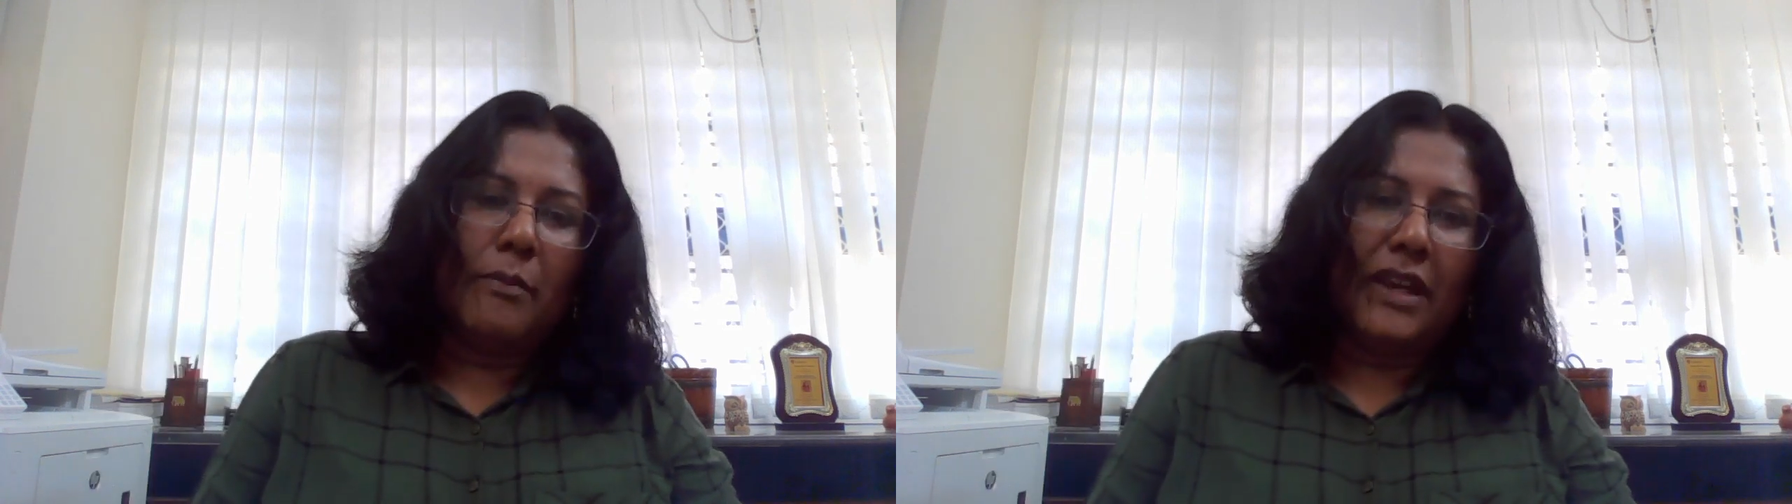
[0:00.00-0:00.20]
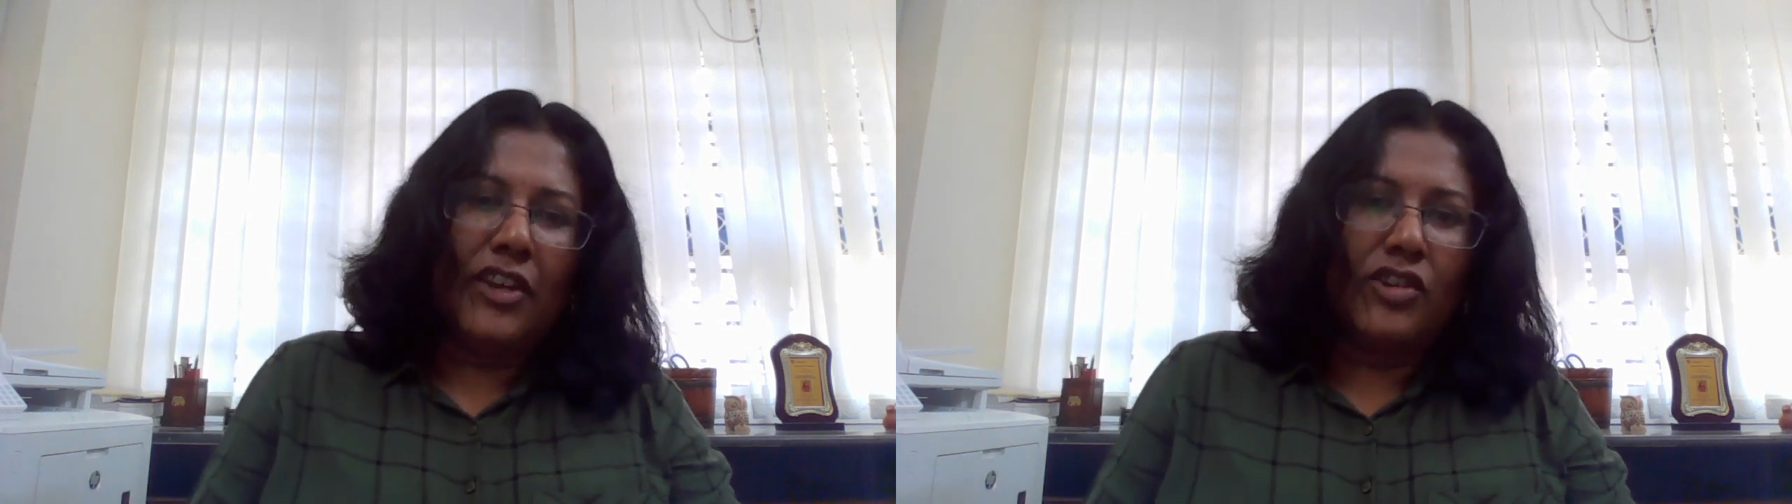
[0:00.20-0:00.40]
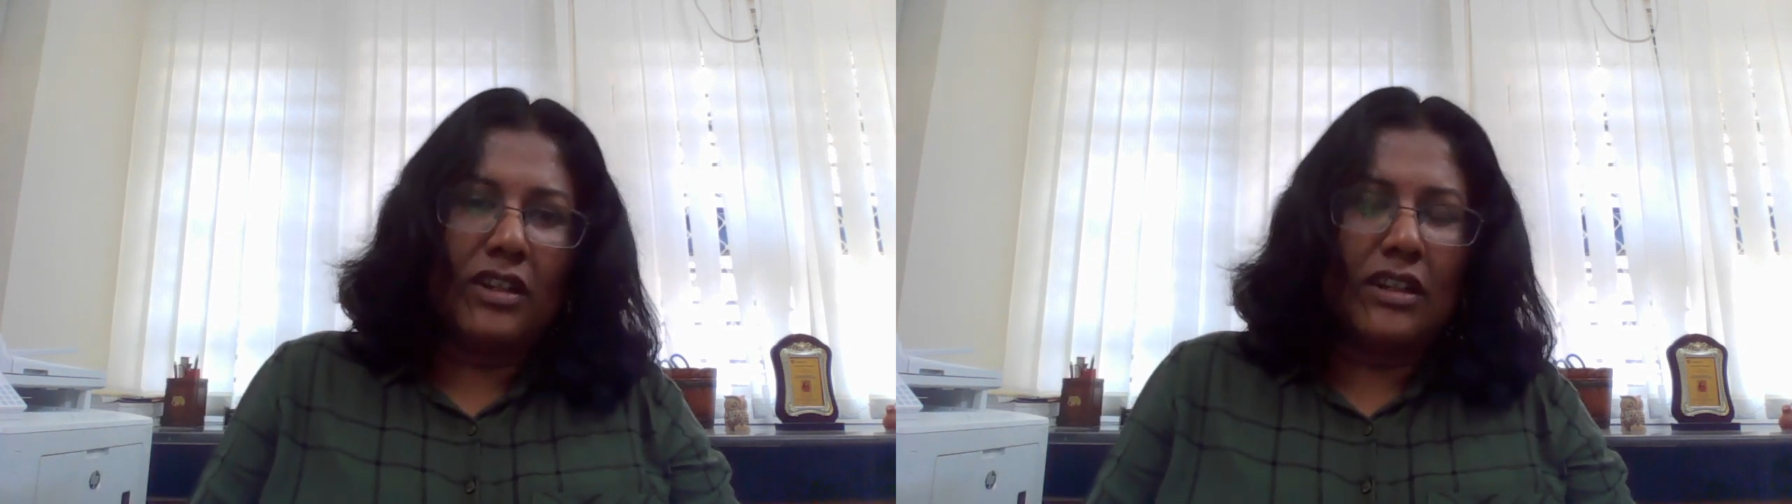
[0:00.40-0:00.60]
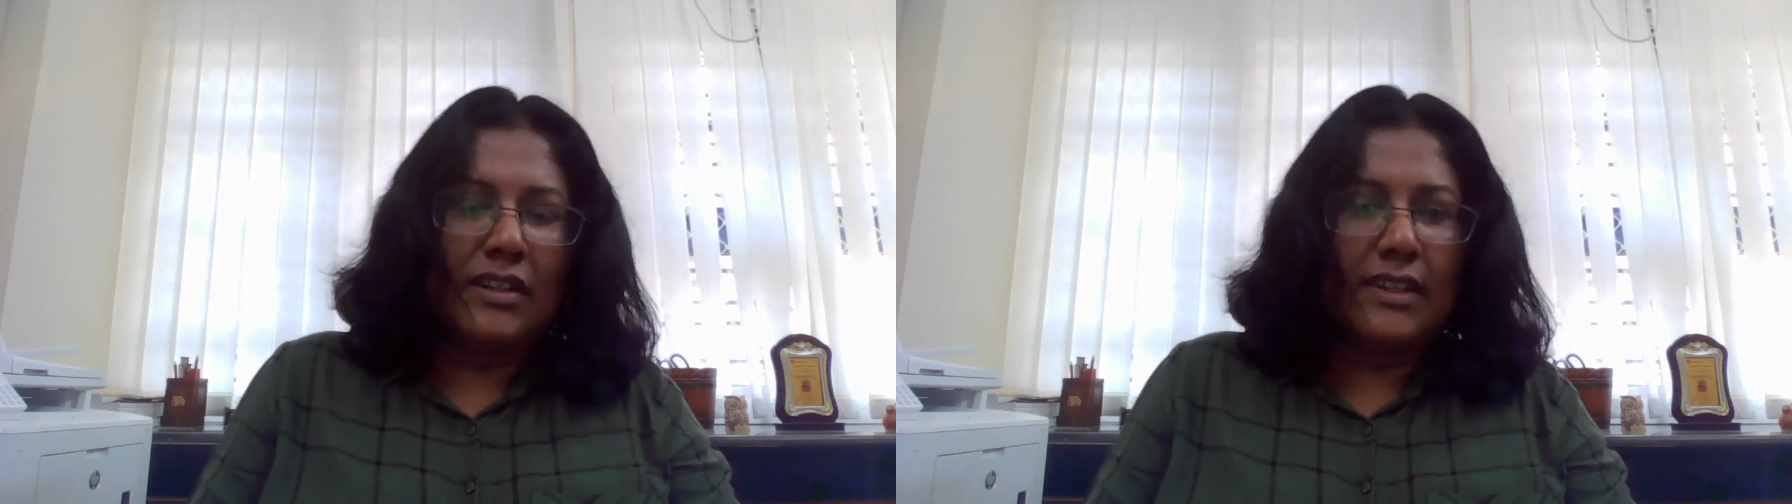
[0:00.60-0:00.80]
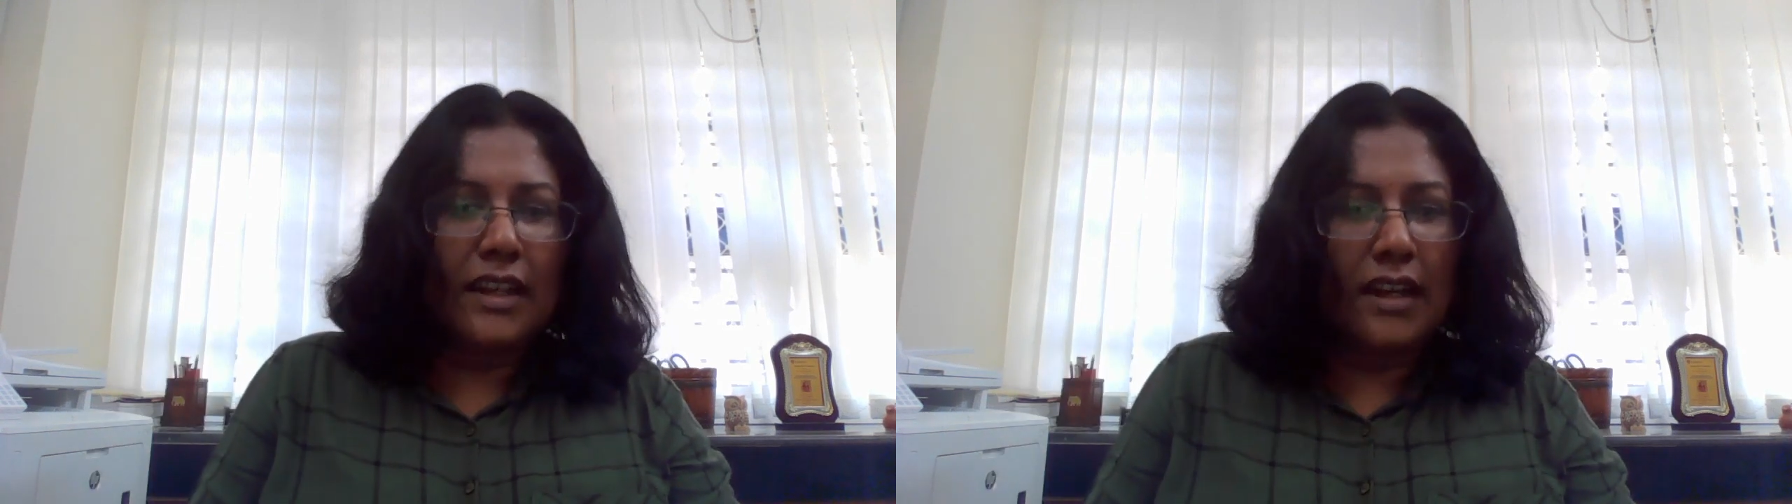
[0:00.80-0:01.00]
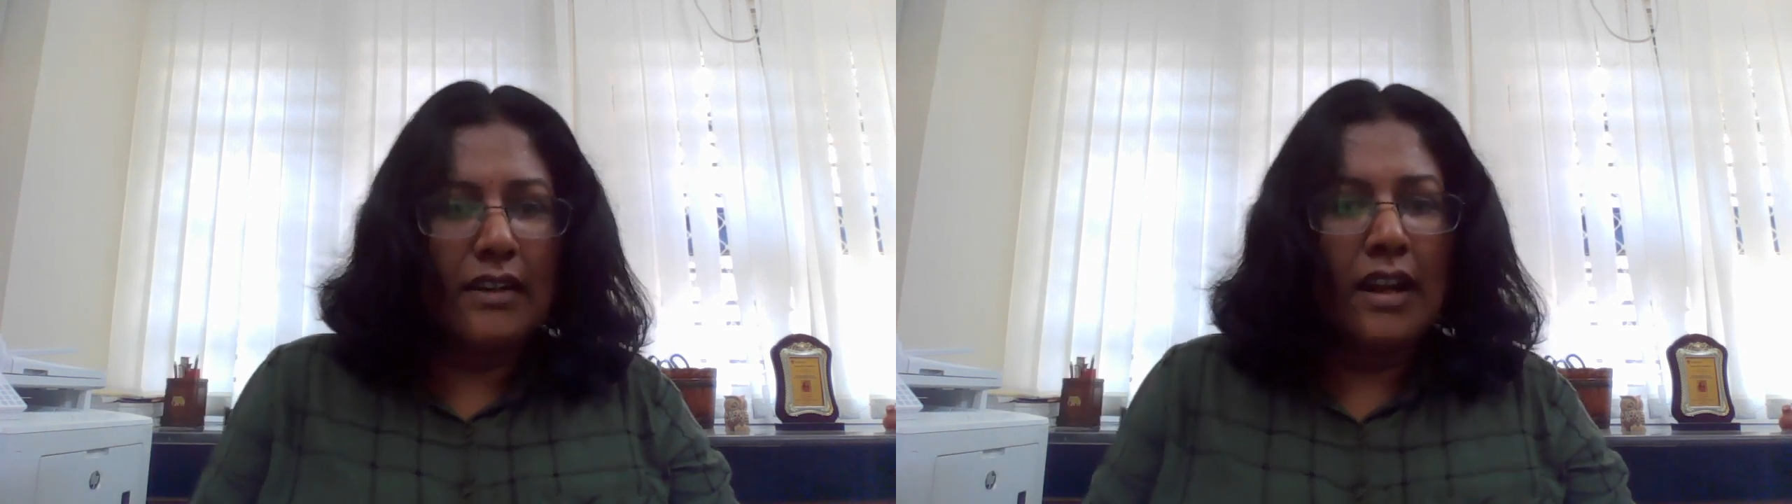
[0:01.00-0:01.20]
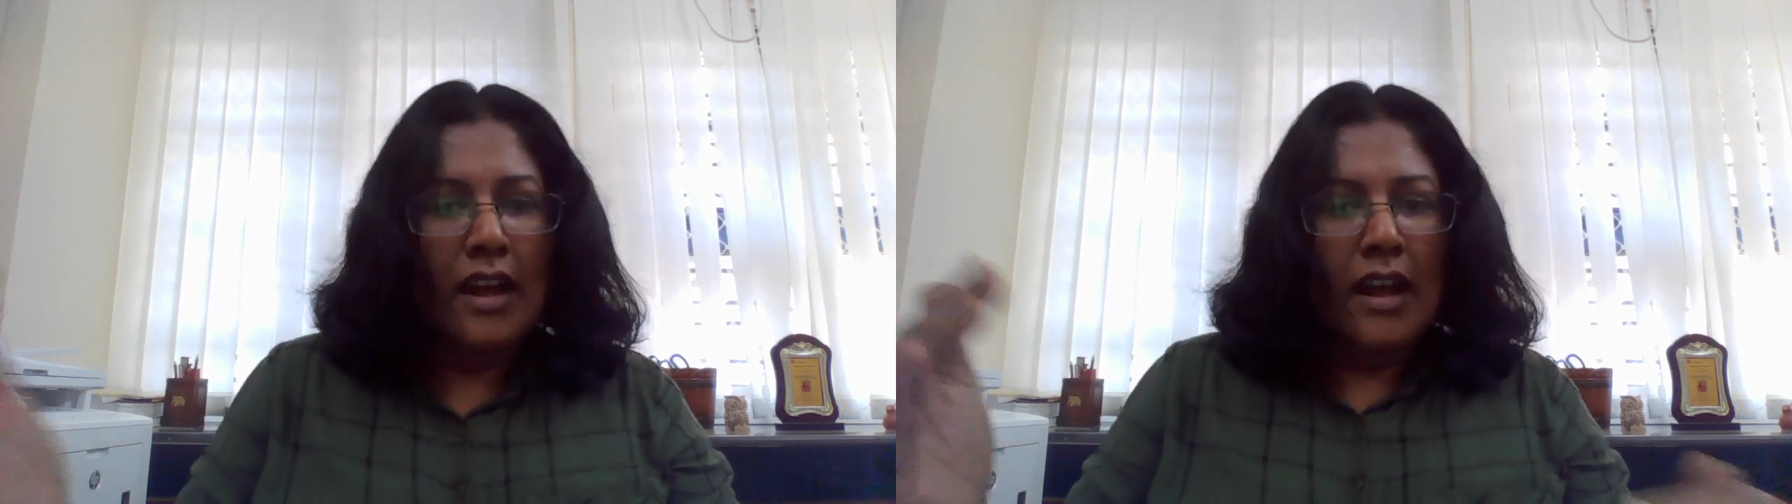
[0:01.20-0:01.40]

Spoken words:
major concern,